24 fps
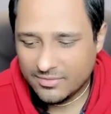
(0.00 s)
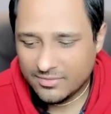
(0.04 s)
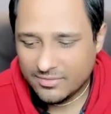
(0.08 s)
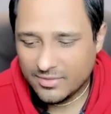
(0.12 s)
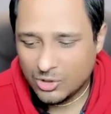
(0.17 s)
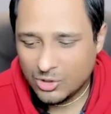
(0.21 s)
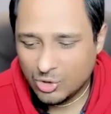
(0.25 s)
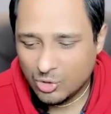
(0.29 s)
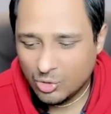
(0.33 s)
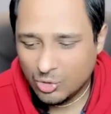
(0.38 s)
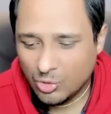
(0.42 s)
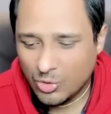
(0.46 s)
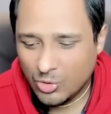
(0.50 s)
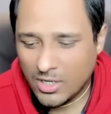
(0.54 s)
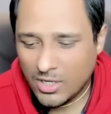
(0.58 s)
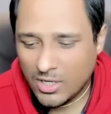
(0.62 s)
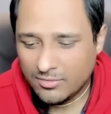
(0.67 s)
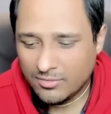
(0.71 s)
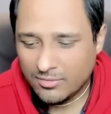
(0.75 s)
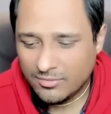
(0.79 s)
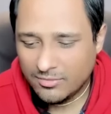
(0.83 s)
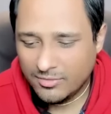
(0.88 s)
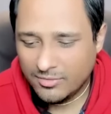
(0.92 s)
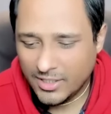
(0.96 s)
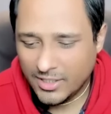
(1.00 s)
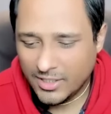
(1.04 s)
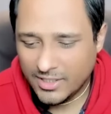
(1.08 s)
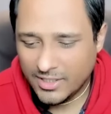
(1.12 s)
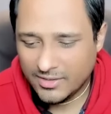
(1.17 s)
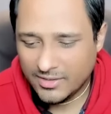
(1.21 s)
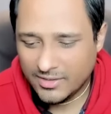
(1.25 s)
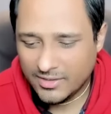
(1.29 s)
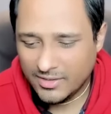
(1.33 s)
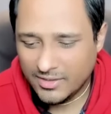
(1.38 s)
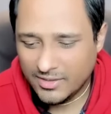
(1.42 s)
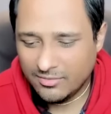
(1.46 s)
you are feeling
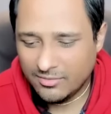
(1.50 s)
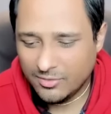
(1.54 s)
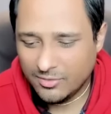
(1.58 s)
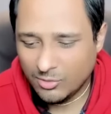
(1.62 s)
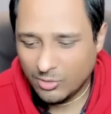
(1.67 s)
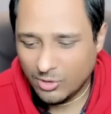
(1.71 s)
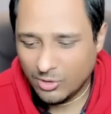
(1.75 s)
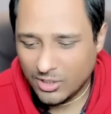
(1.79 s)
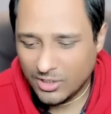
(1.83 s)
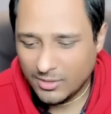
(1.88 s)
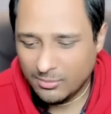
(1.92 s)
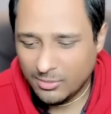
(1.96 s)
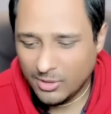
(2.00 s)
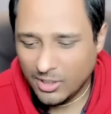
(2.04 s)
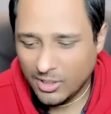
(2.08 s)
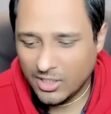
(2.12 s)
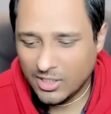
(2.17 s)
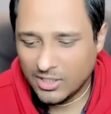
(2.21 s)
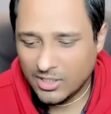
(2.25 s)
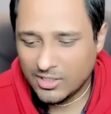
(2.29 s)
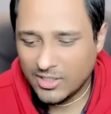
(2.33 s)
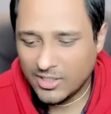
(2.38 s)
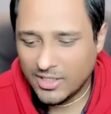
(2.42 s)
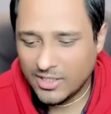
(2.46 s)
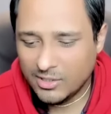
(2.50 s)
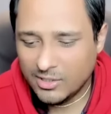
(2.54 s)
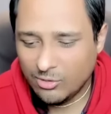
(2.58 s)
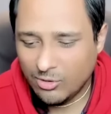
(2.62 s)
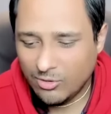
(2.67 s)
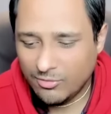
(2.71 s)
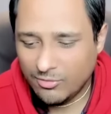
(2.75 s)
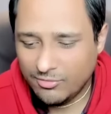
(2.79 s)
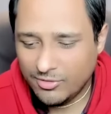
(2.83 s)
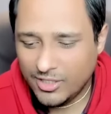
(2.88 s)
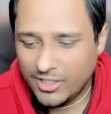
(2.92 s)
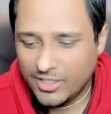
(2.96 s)
if you are libra like and you
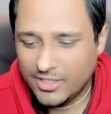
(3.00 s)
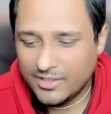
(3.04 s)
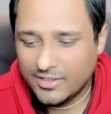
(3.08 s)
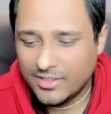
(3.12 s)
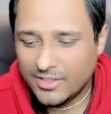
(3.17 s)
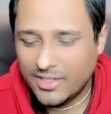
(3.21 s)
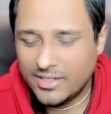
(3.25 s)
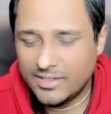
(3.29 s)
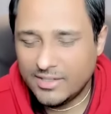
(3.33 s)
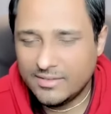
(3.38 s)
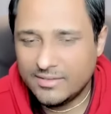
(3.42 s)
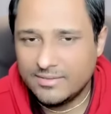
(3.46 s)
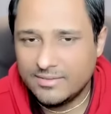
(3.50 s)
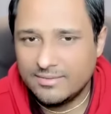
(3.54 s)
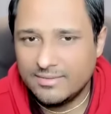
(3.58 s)
are feeling that